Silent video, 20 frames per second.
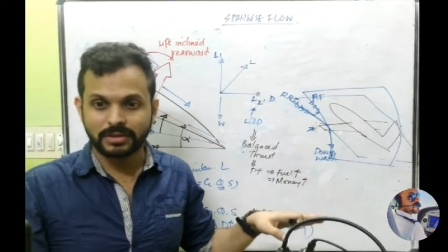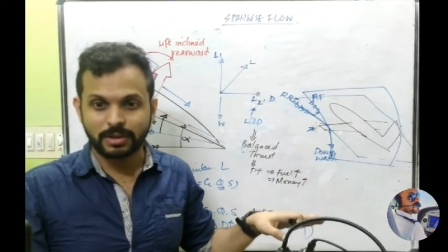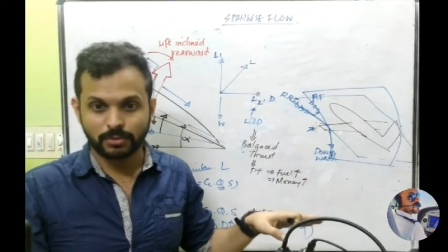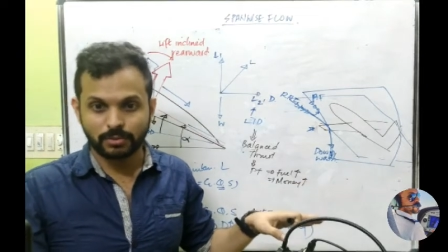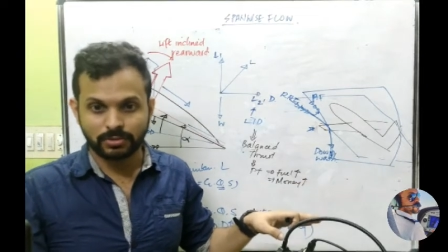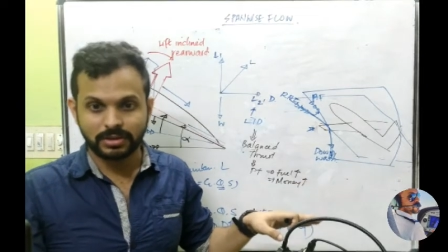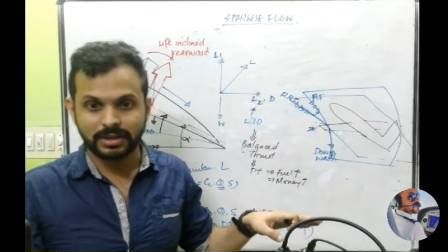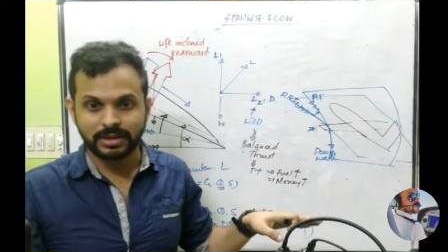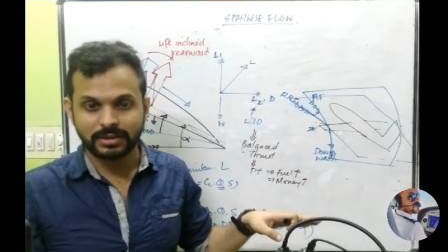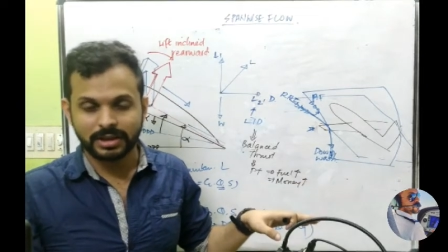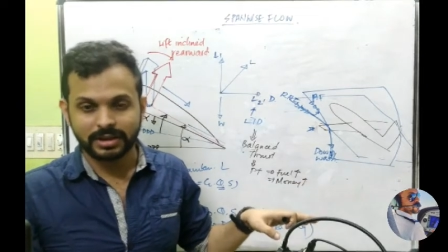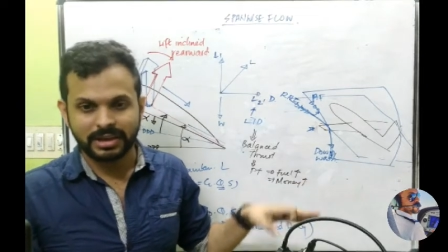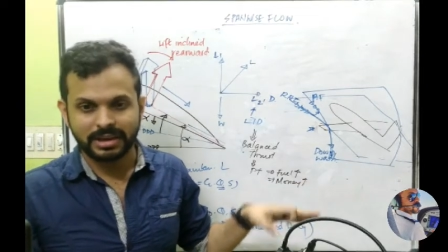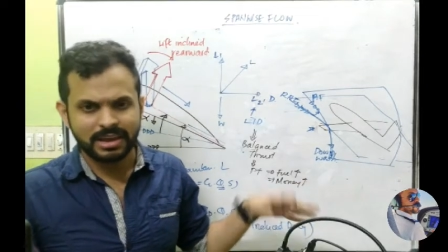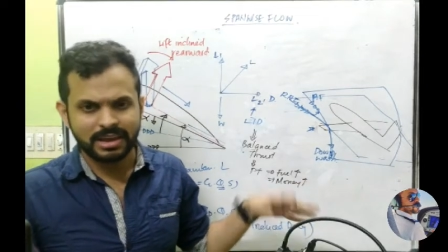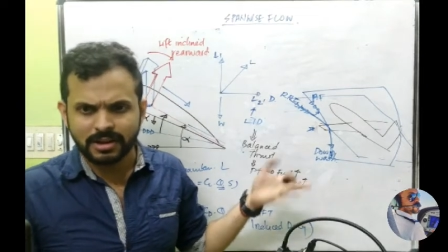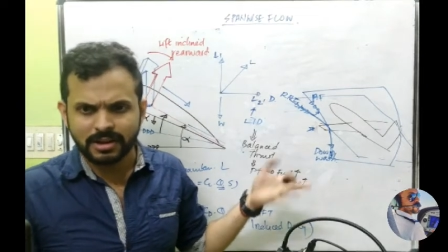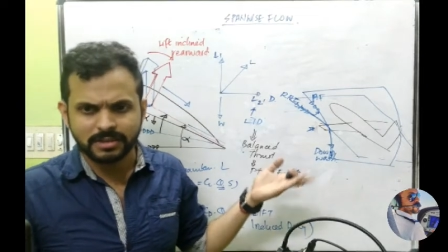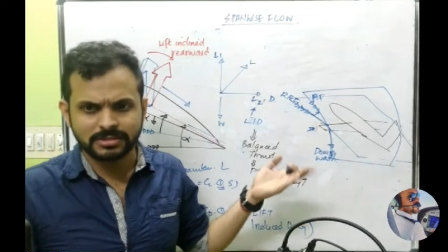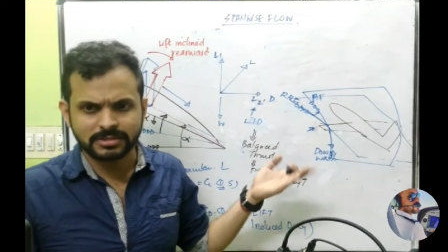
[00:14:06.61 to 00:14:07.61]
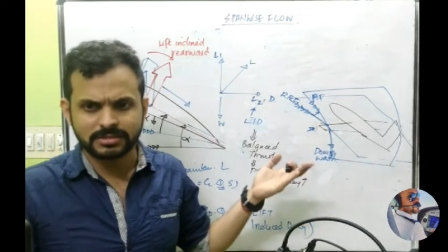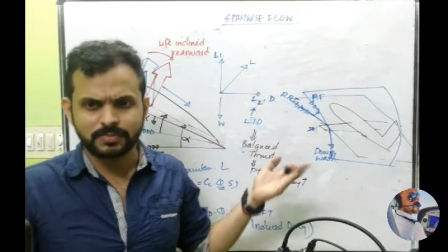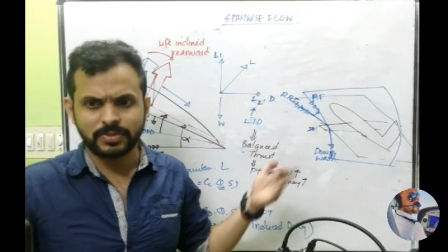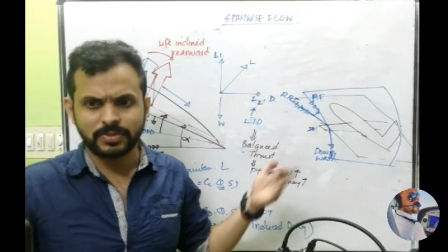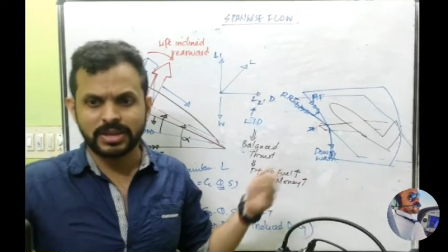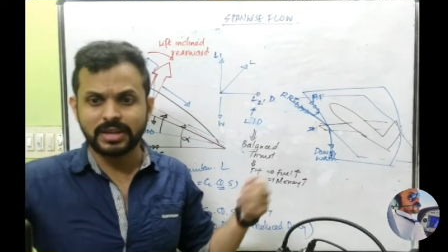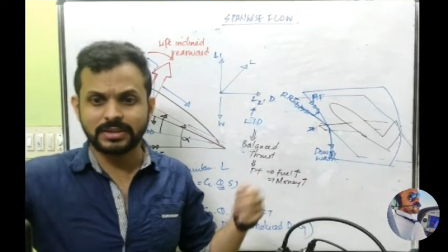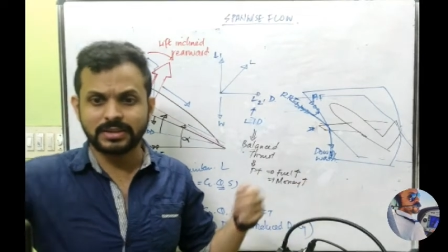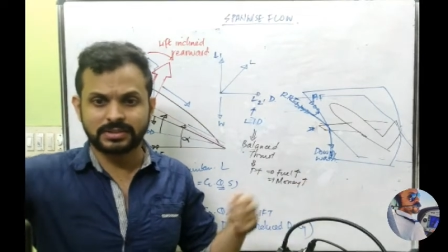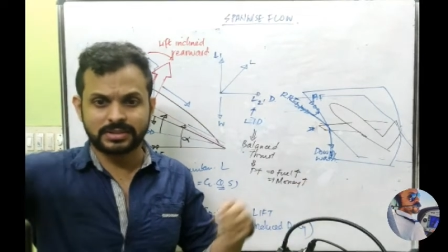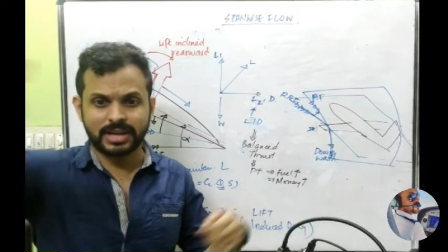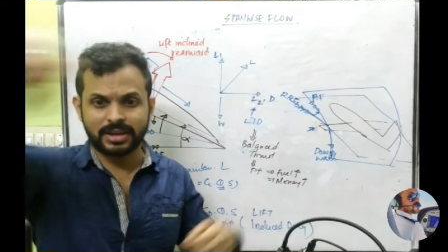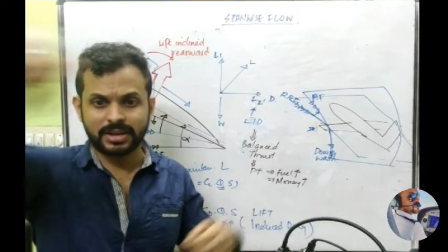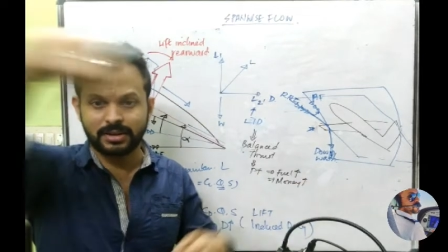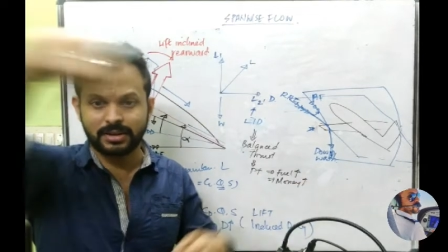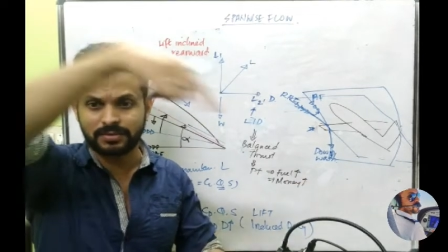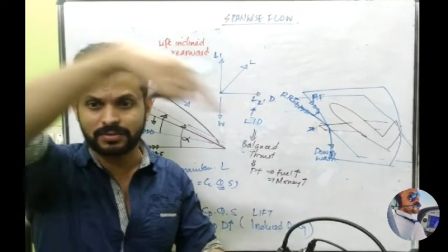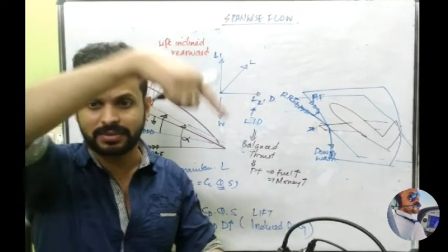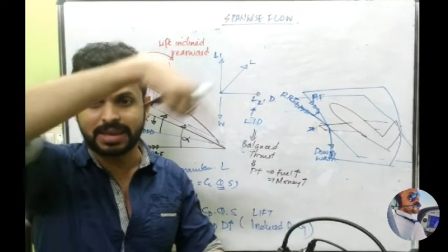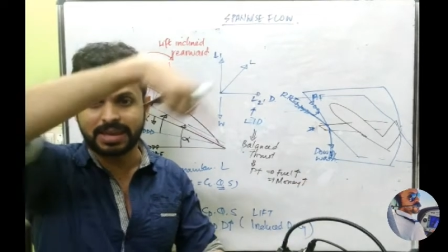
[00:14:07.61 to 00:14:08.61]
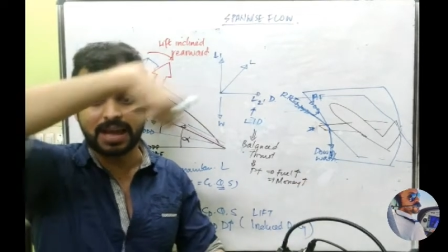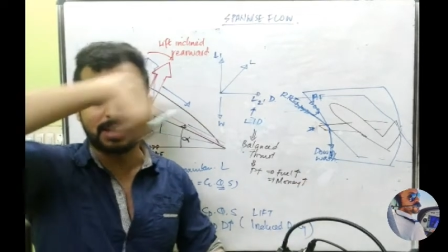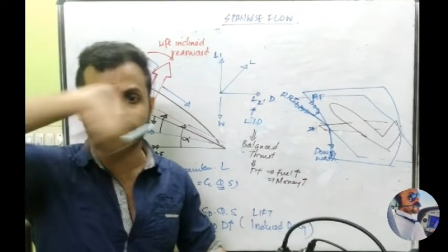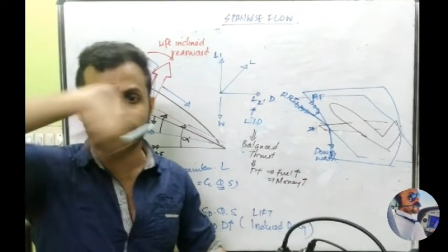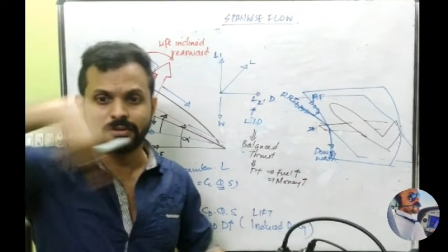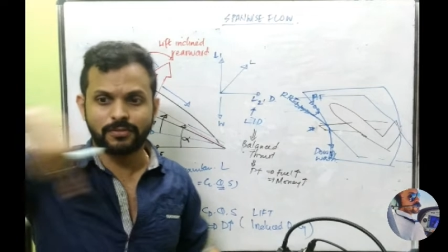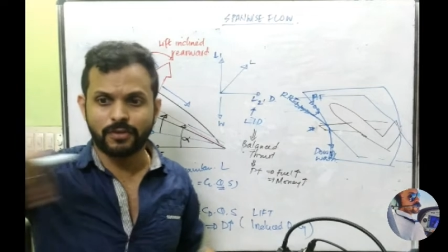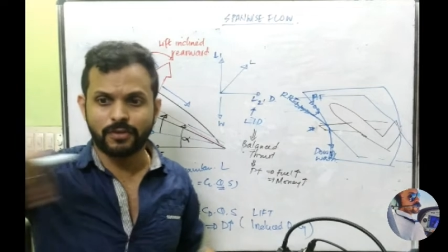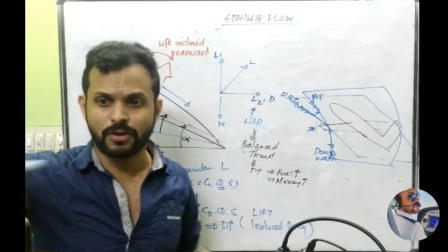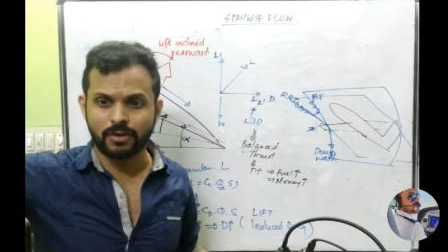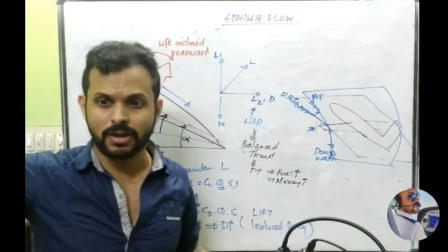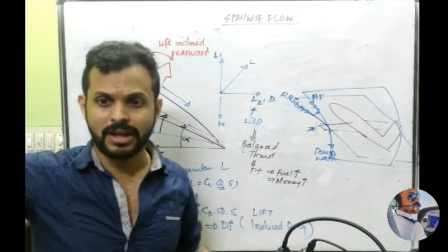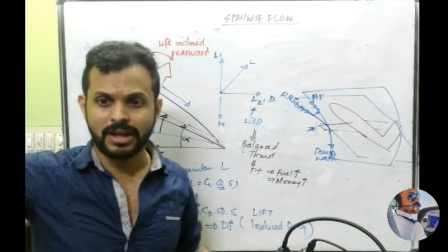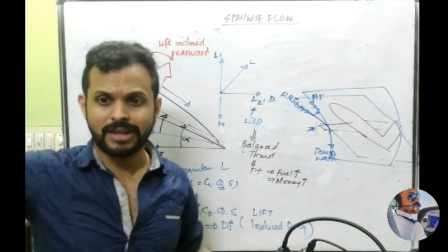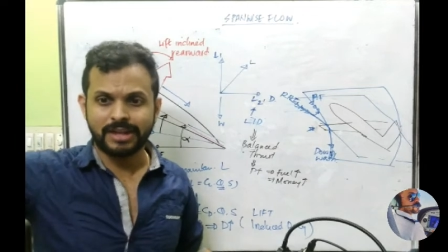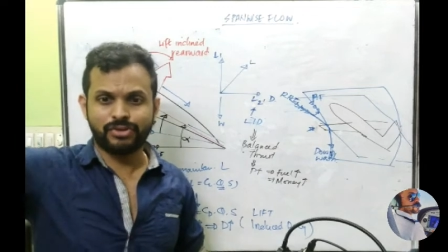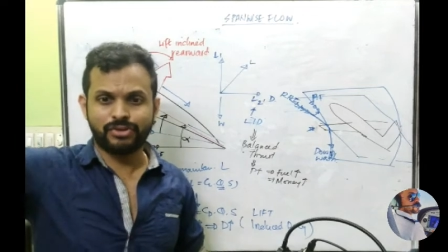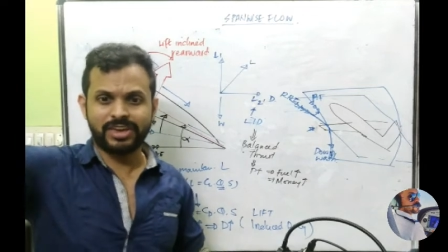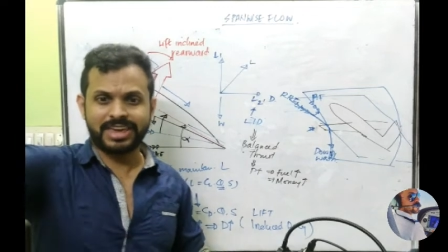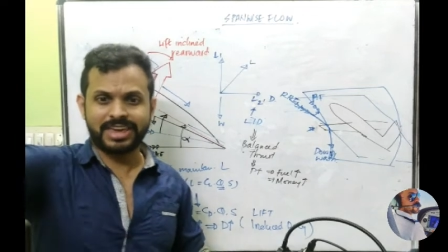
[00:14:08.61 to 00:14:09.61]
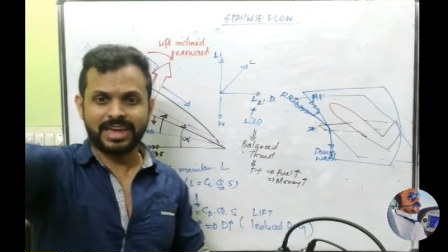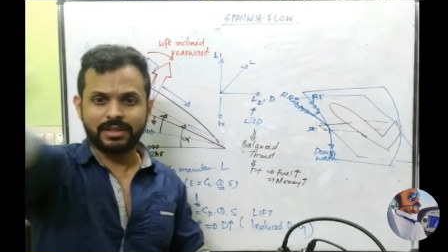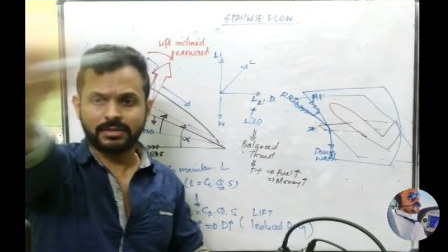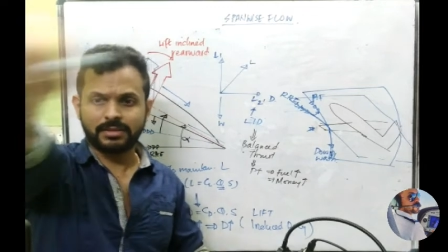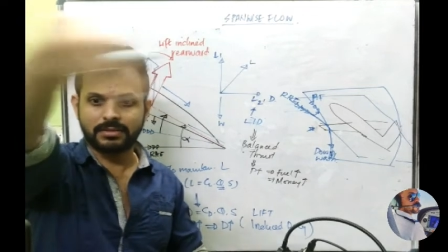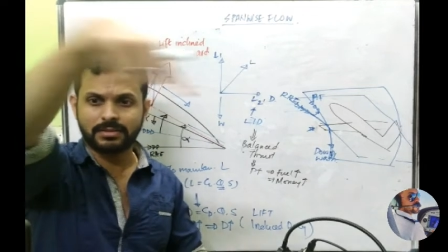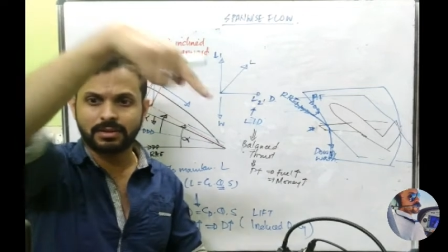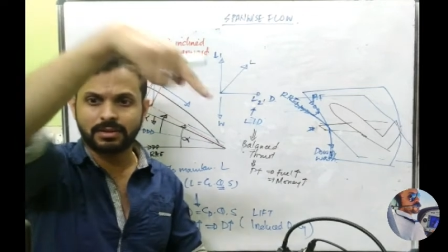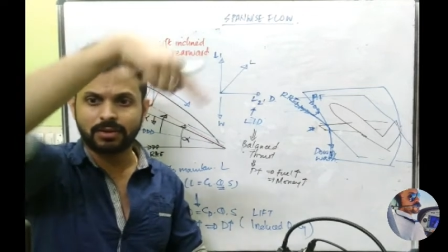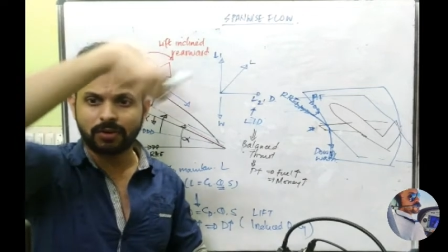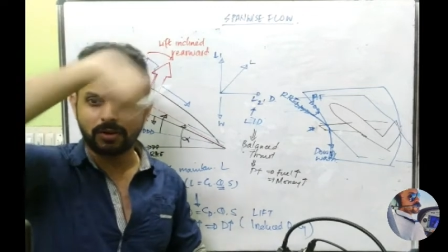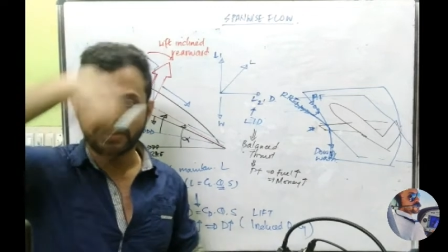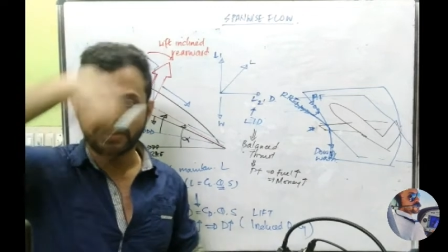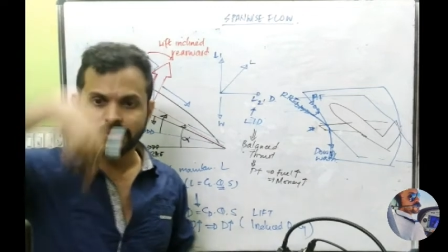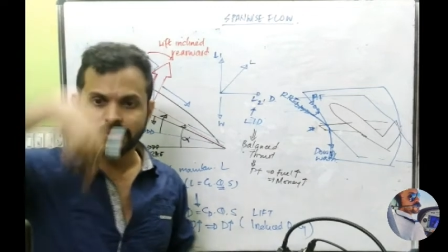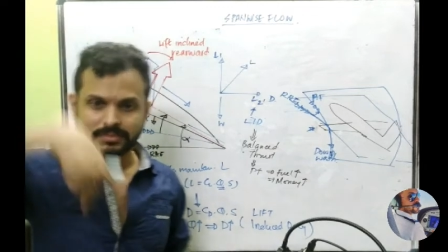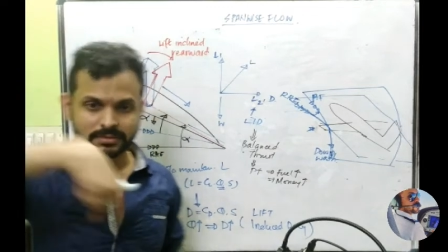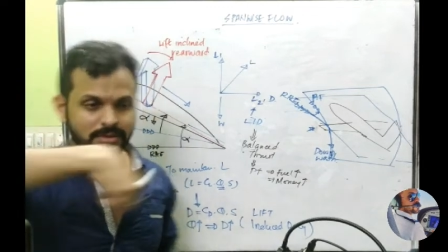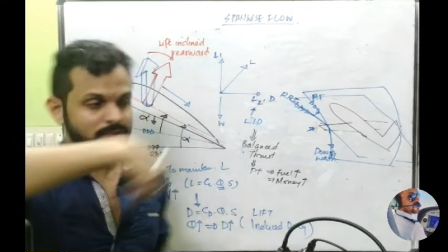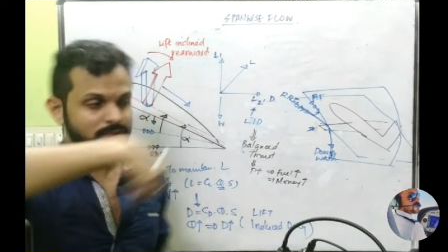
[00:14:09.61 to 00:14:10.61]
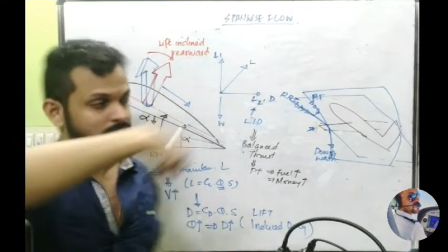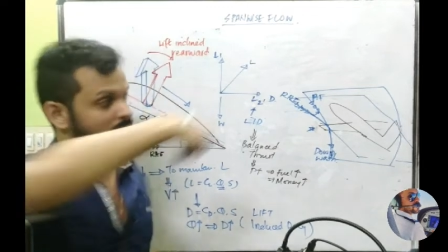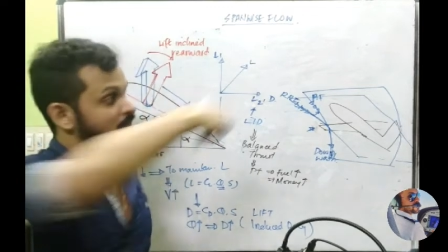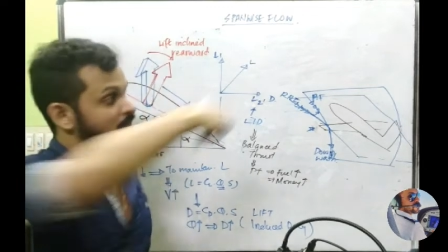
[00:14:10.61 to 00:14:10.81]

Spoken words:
Have you seen that? Eagles kind of scanning for chickens and all stuff.